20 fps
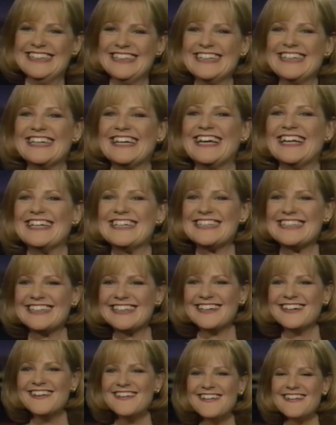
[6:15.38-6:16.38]
And
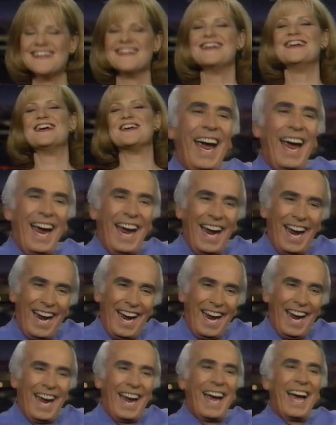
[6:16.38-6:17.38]

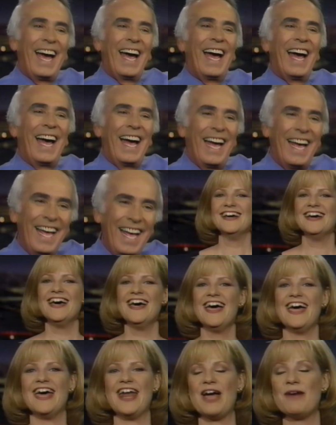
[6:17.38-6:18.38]
he was great.
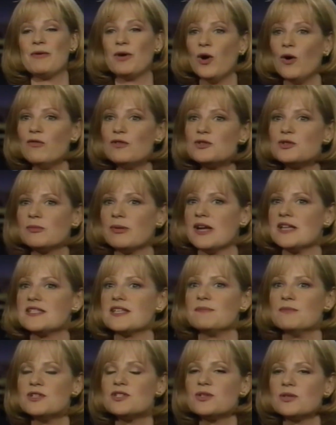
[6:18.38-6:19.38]
And I went over to him and I said,
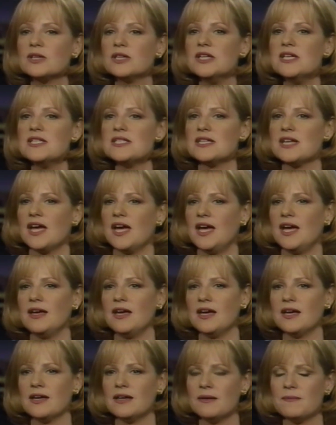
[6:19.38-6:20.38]
Mr. Gleason,
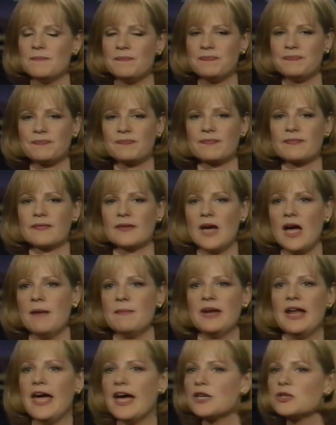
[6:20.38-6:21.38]
I'm
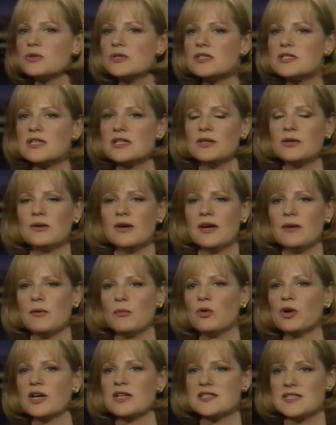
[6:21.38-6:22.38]
an actress, you know, I
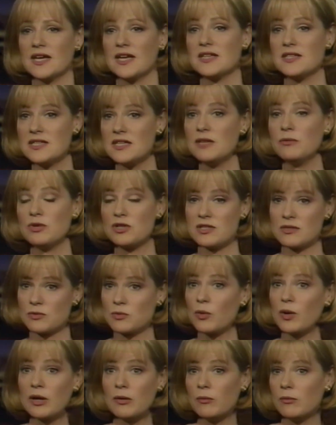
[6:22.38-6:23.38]
work at Second City, which is, I was
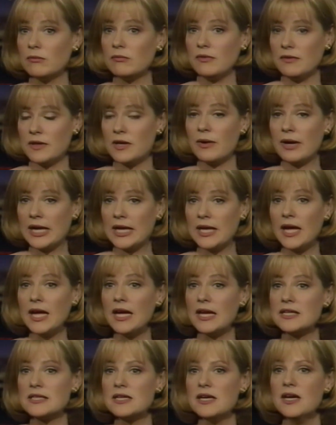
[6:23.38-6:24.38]
working there at
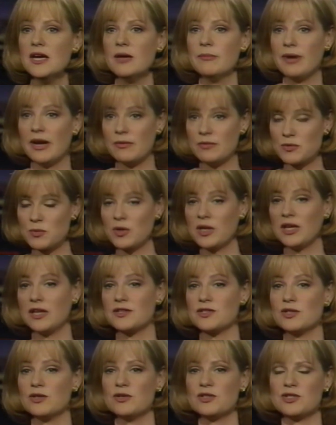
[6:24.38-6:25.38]
night, but I was working as a
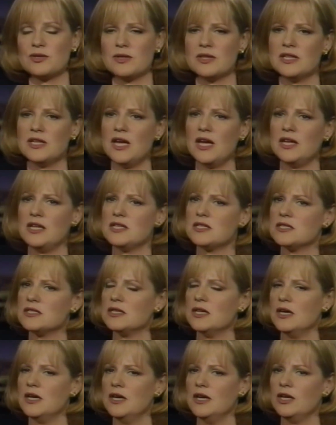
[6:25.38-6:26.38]
nurse during the day, and he says,
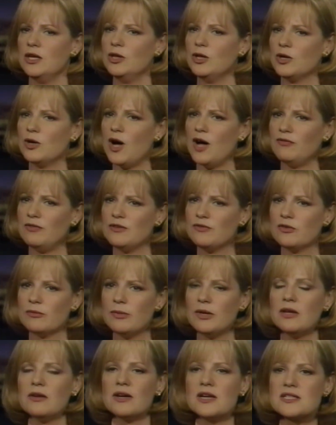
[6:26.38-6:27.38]
you look awfully
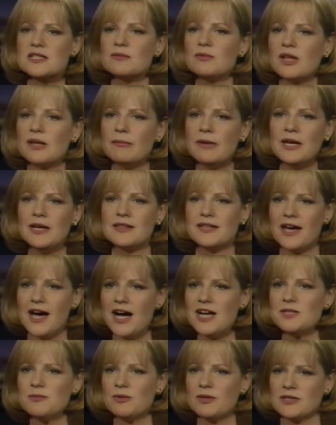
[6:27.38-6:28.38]
familiar, and I said, well, I met you at the
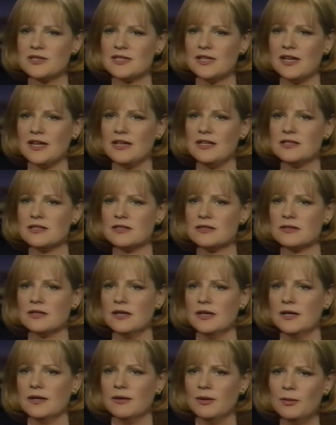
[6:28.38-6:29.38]
hospital today, and he says,
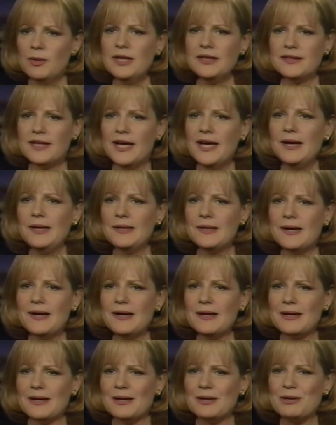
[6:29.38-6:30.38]
well, what the hell are
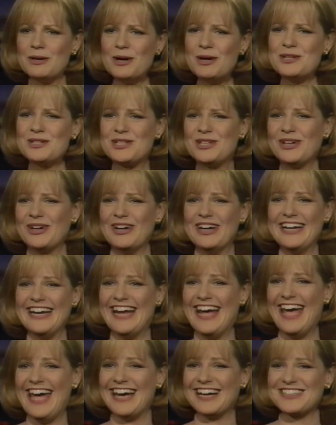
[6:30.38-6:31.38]
you, a nurse or an
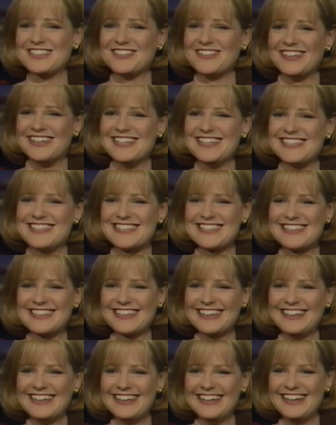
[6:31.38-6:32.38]
actress?
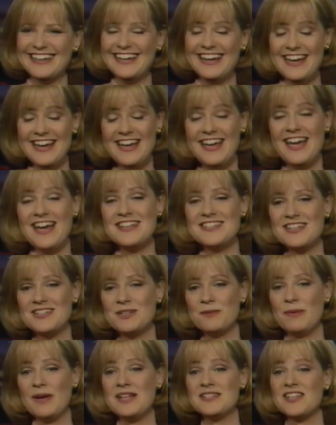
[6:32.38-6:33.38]
I said,
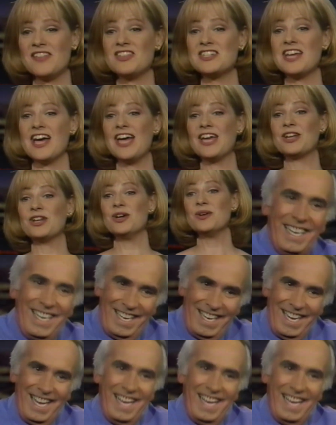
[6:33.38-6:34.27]
depends on the diagnosis,